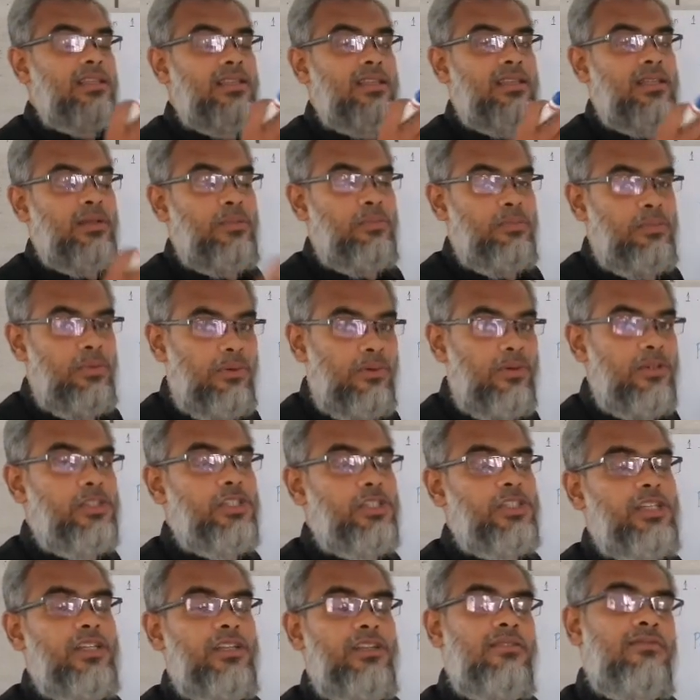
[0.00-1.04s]
the
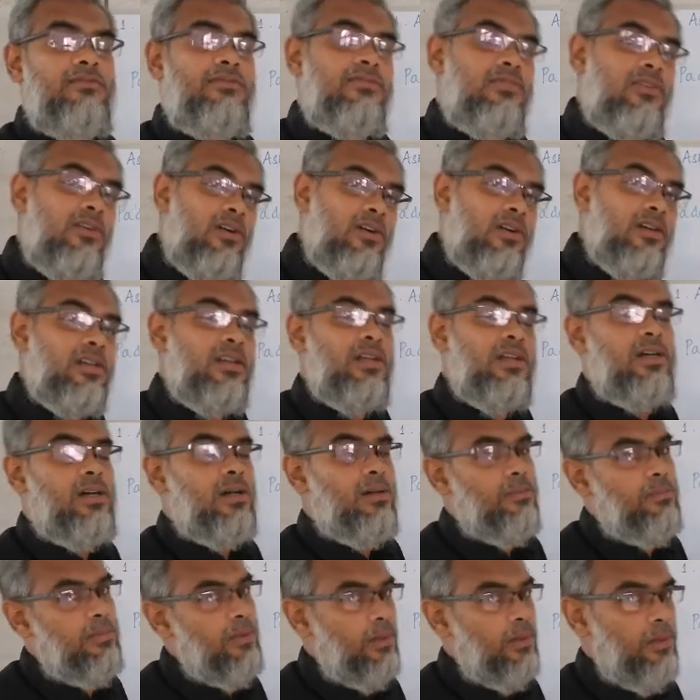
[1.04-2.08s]
portion
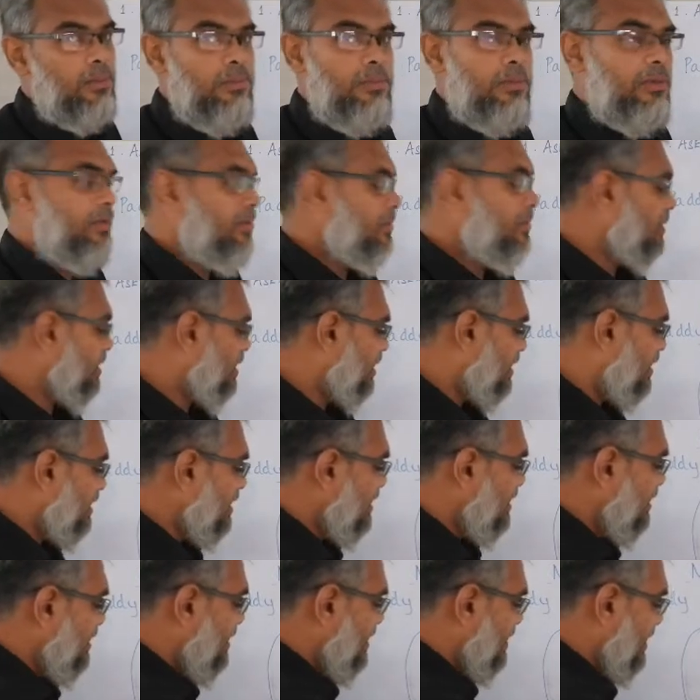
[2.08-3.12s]
for plumule and
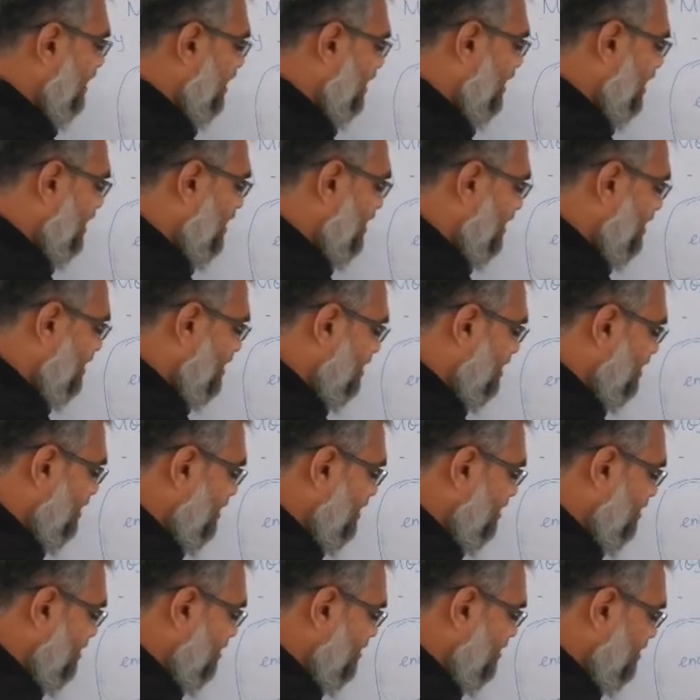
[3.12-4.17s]

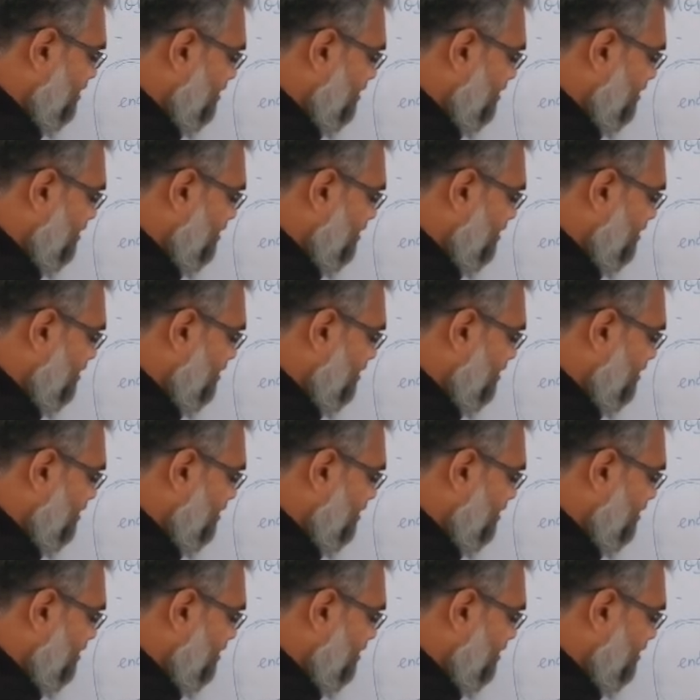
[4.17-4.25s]
radicle.